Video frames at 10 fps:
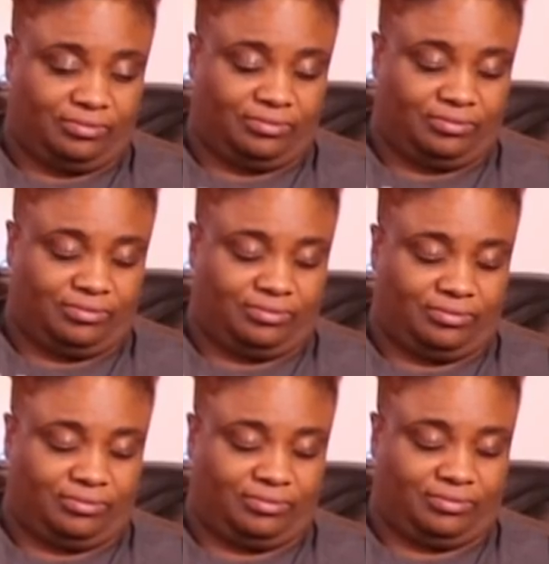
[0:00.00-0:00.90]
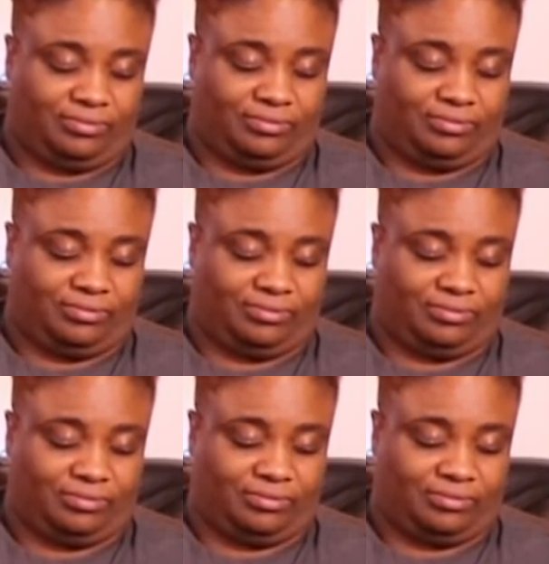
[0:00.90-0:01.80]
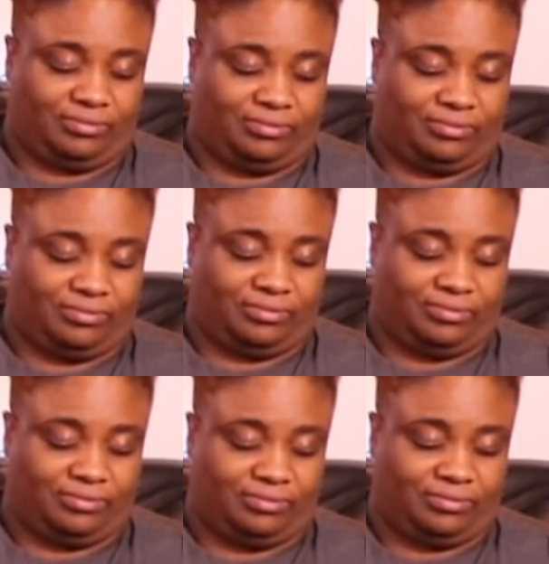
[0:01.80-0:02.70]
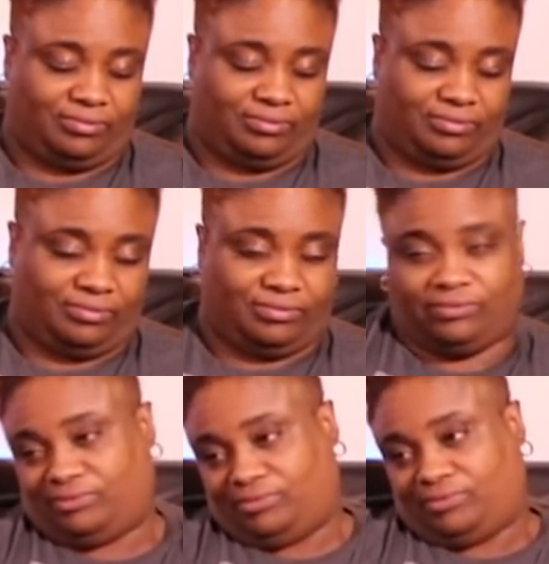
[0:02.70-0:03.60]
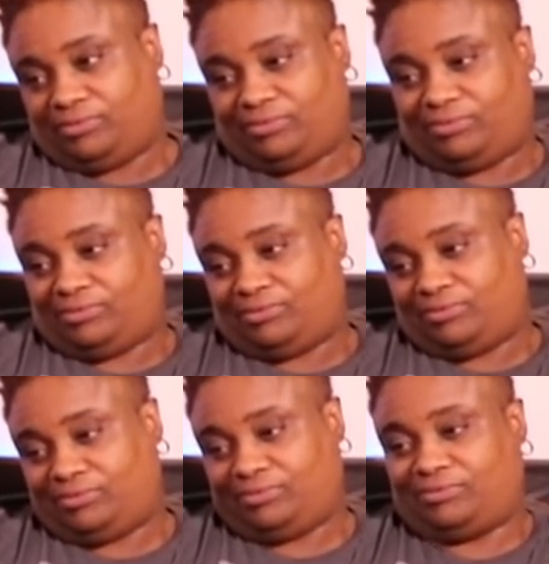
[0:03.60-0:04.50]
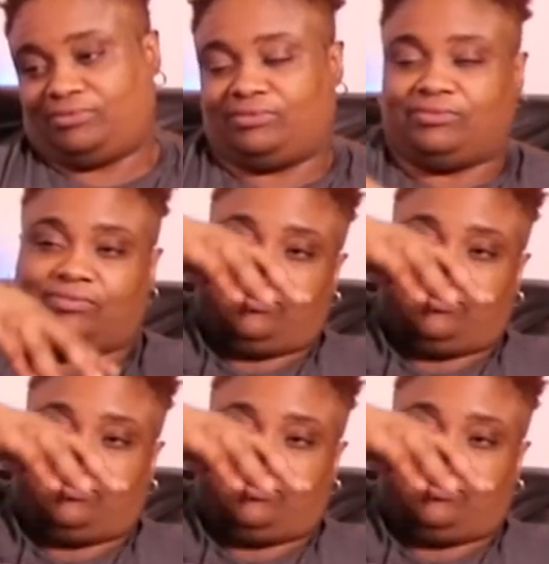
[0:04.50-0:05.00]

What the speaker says: (silent)